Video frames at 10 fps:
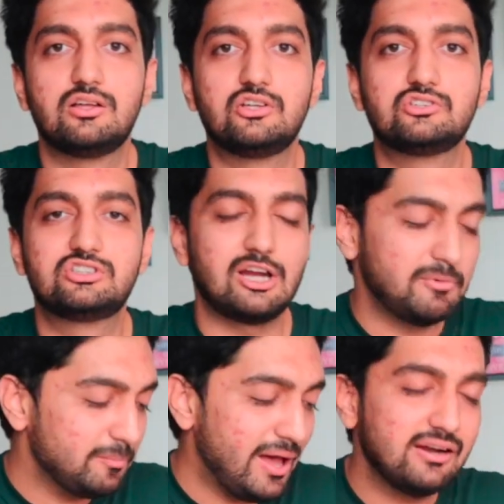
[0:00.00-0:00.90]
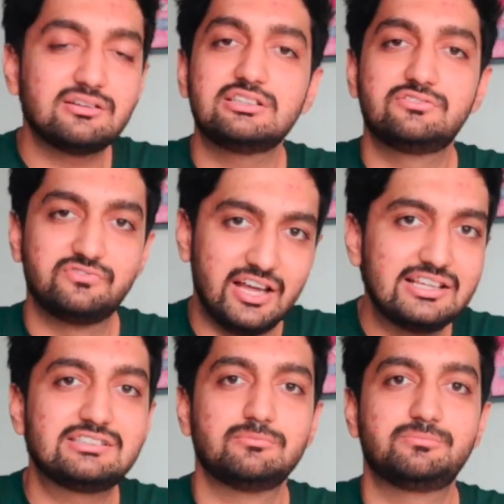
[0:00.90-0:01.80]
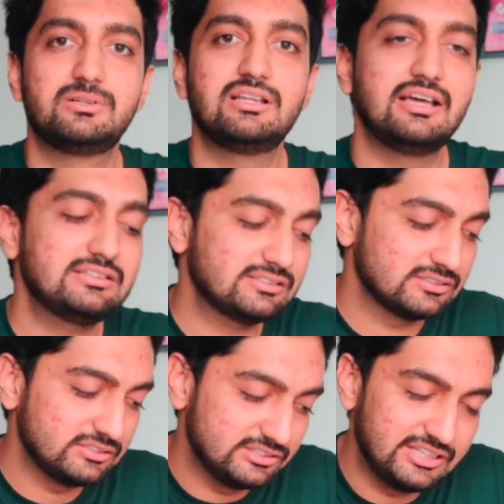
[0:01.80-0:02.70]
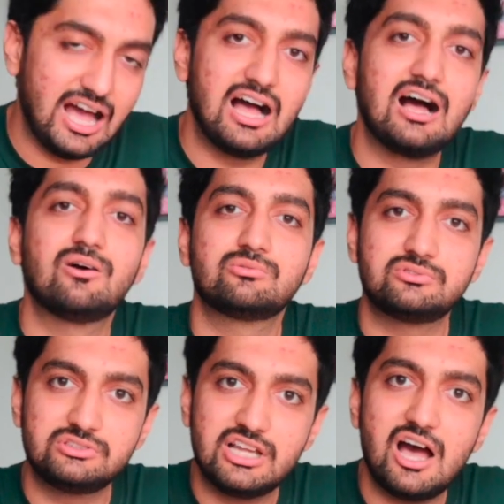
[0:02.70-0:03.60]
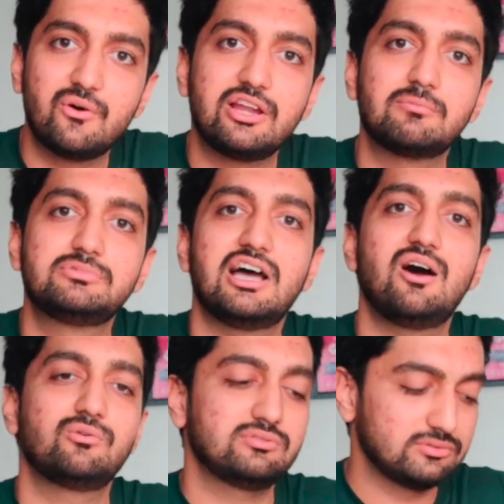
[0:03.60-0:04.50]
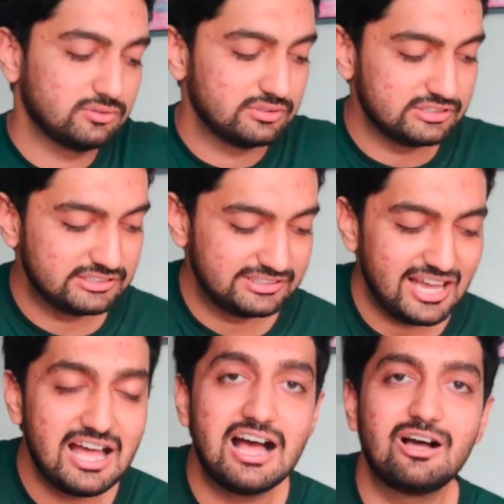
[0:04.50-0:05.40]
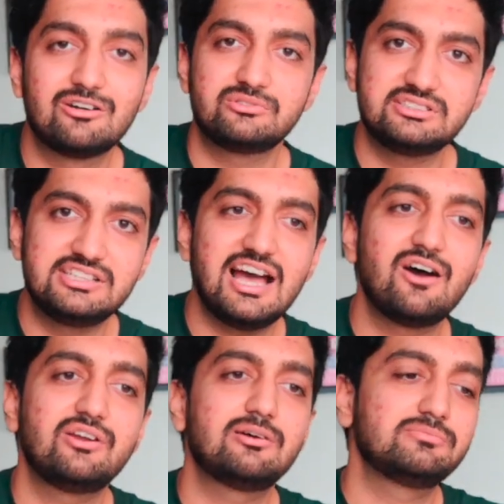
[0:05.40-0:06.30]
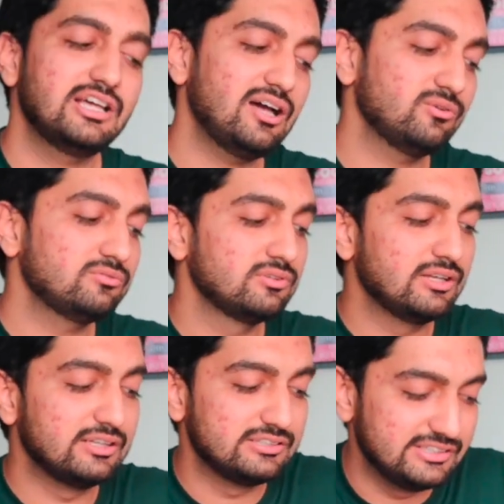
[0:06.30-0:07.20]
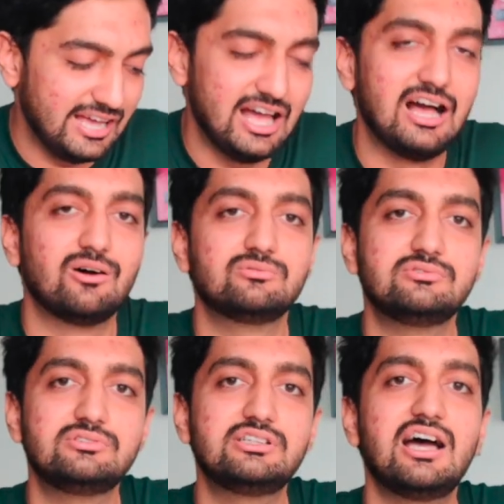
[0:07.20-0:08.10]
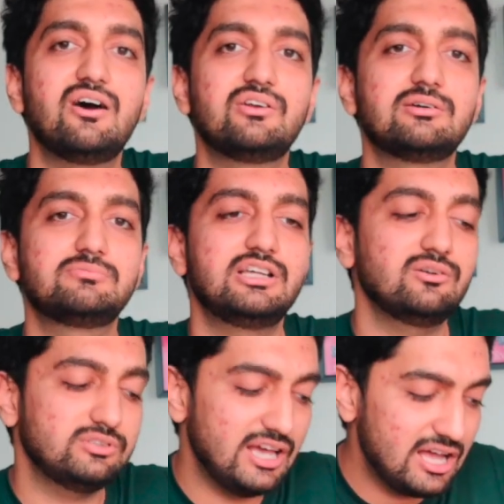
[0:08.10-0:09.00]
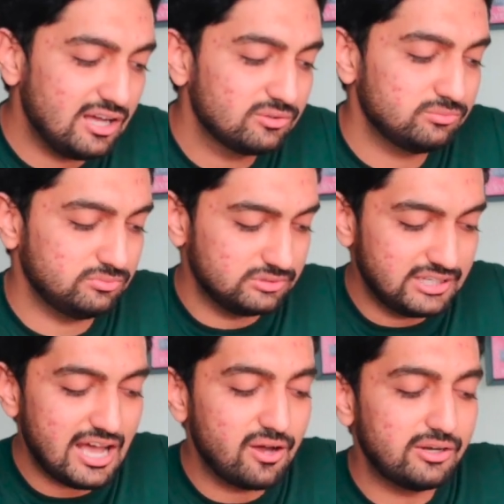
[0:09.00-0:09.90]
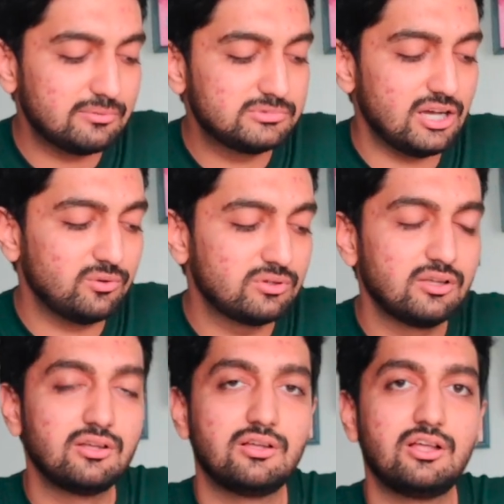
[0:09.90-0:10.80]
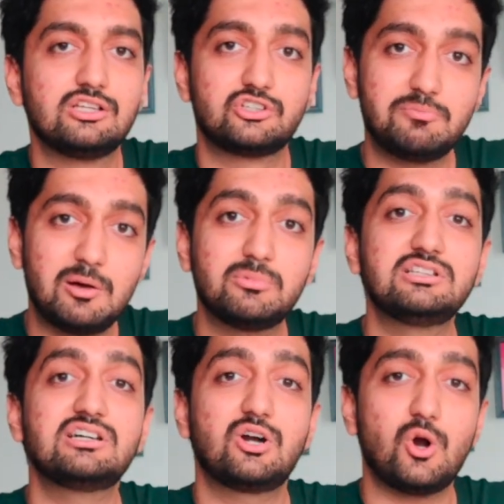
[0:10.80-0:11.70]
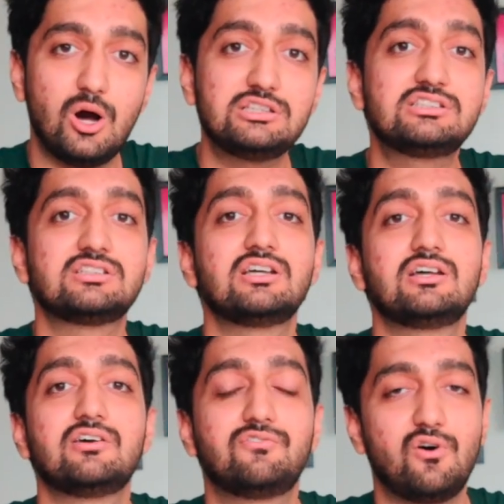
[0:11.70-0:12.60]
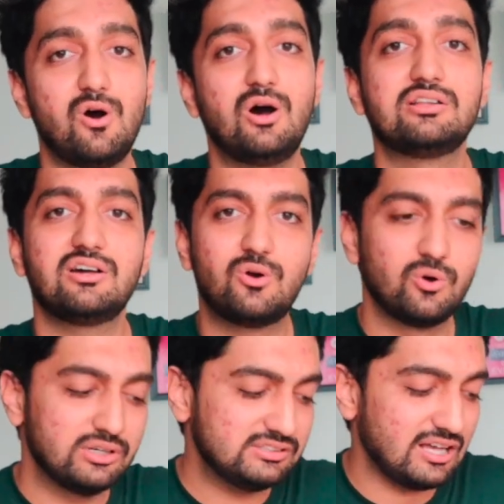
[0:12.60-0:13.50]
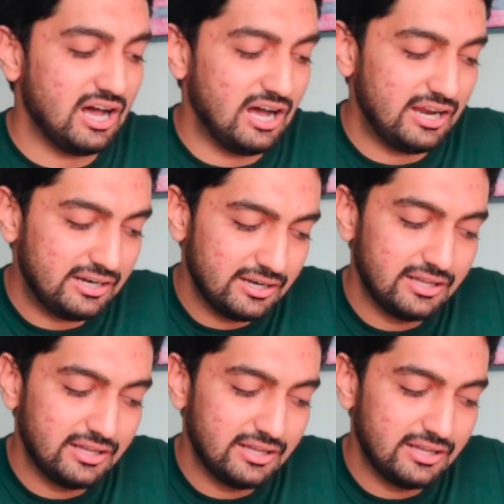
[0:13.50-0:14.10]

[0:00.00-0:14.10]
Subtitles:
Strumming pattern is very simple. It's down, down, up, down, down, down, up, down, down, down, up, down, down, down, up, down. So remember, the chords for the chorus are